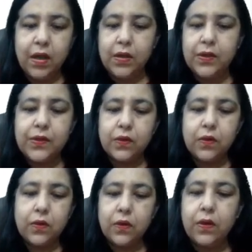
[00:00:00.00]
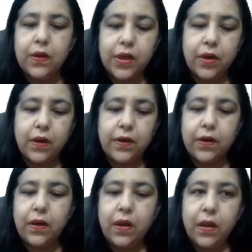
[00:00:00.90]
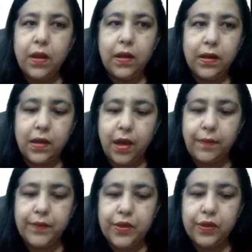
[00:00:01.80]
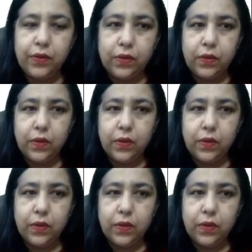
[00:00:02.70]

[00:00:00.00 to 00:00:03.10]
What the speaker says: so your num2